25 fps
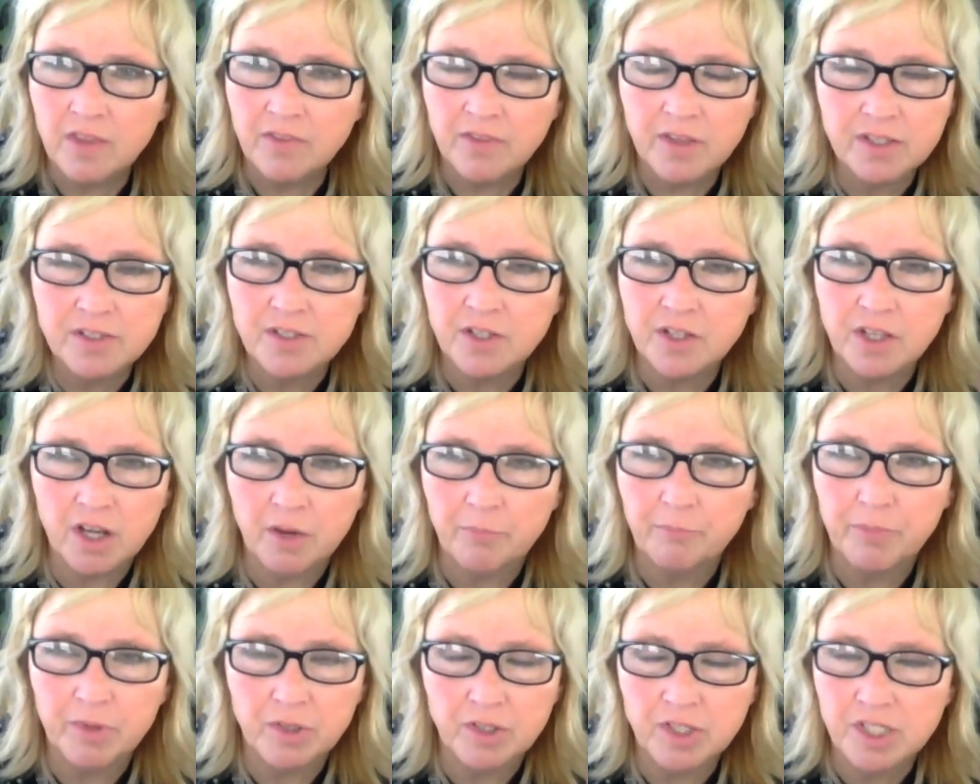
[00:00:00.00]
Things are going
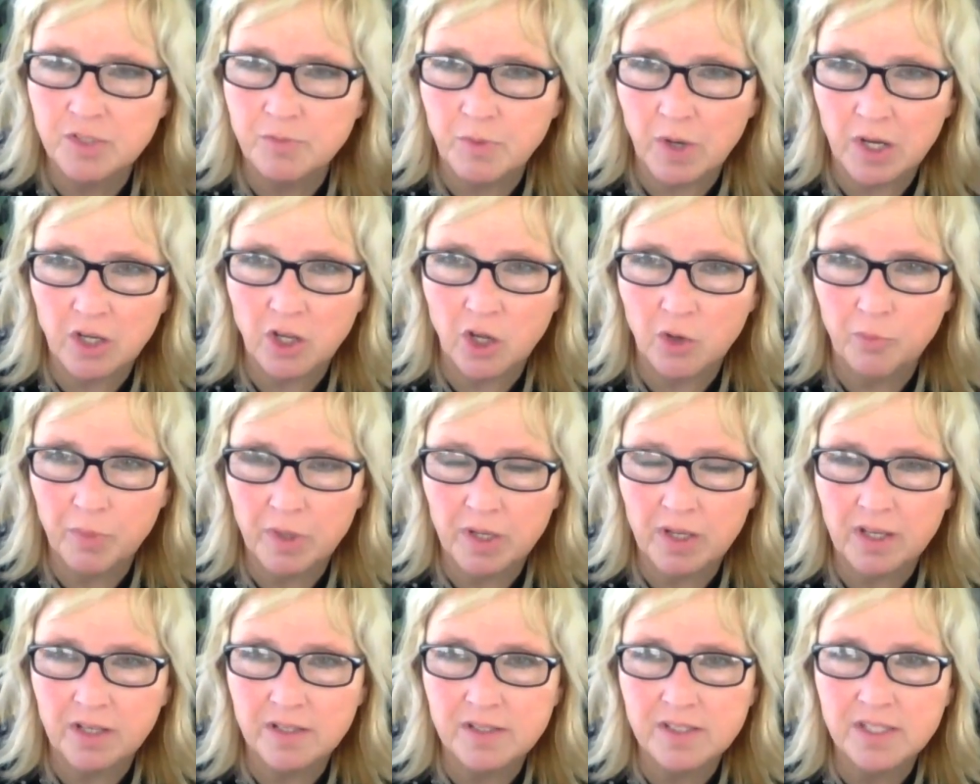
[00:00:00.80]
to burst wide
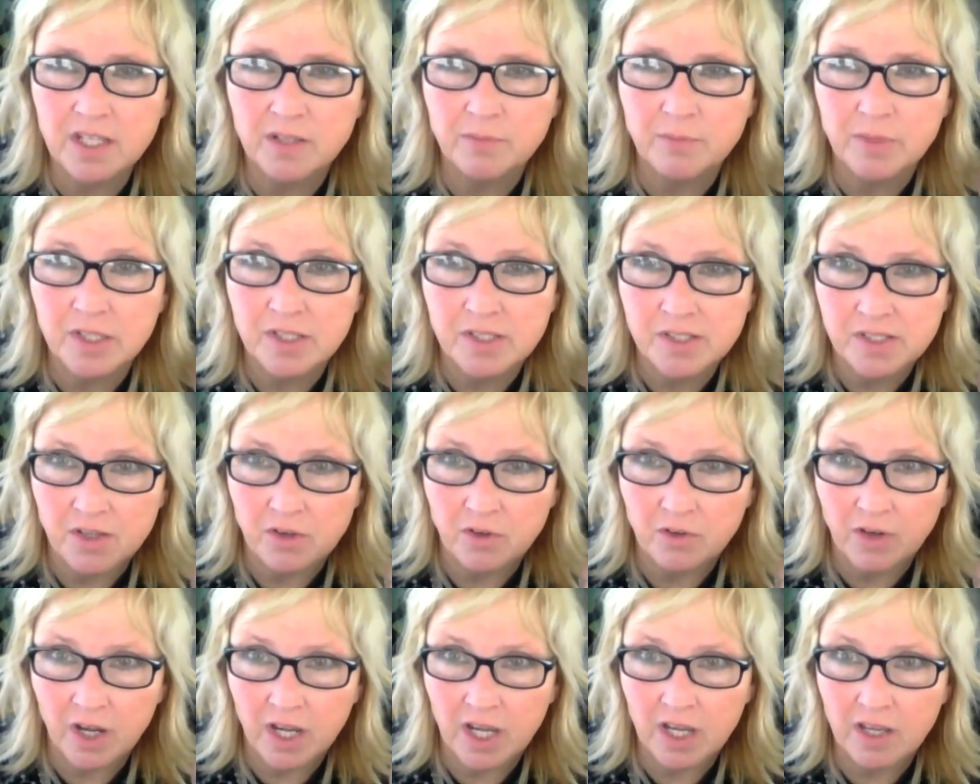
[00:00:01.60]
open, and it's going to be
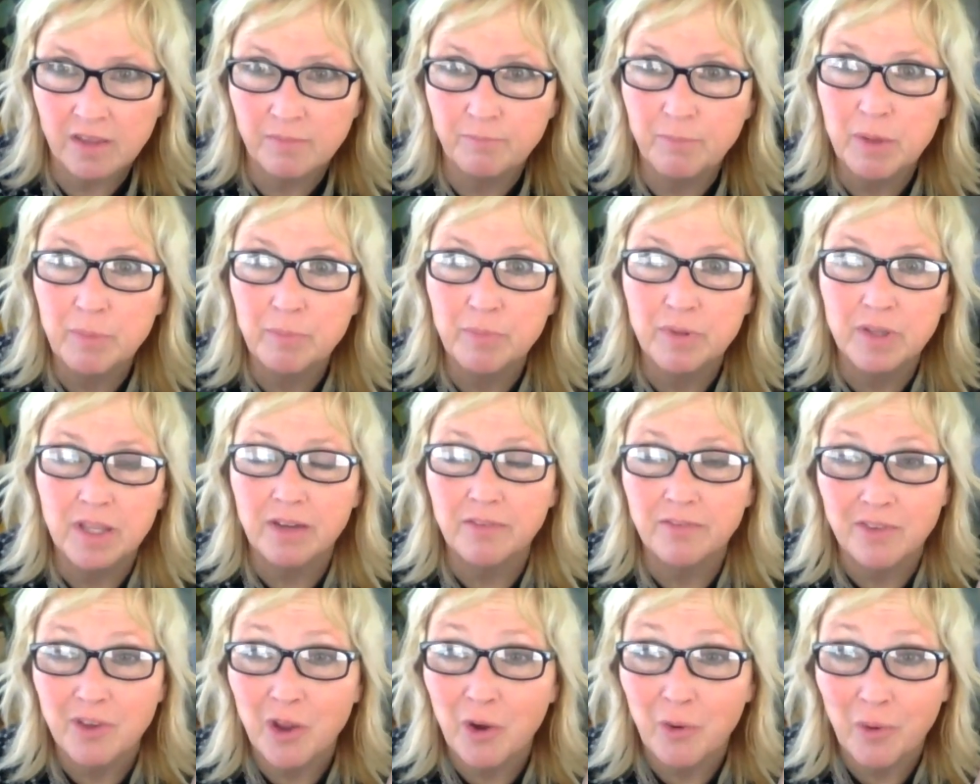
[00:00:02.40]
so great. And people
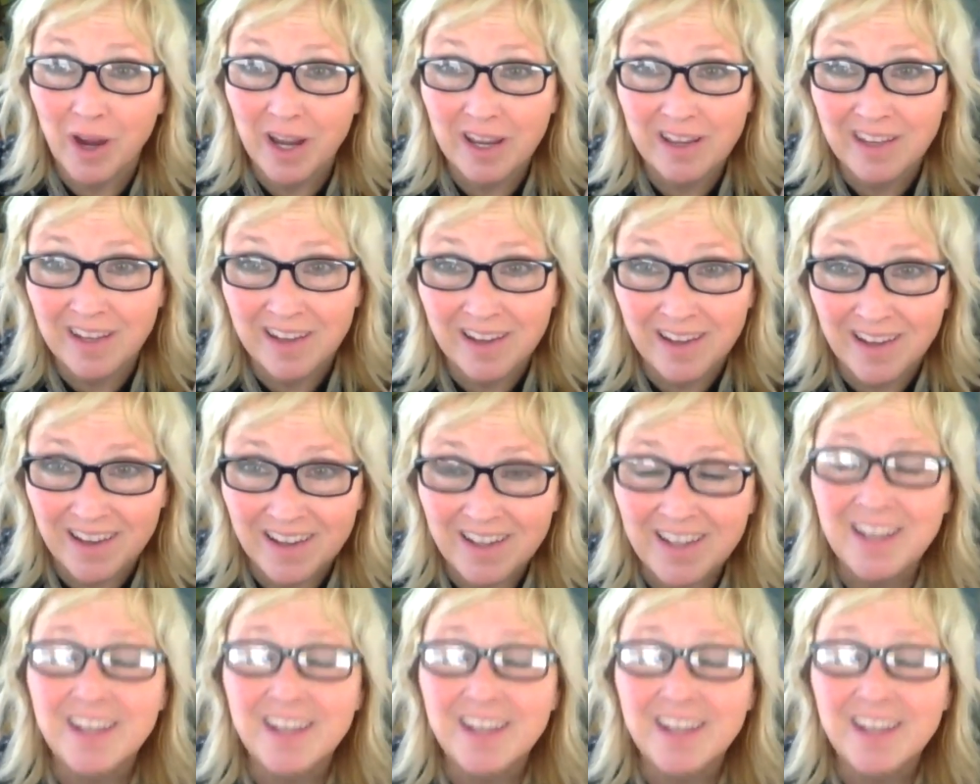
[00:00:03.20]
have no idea.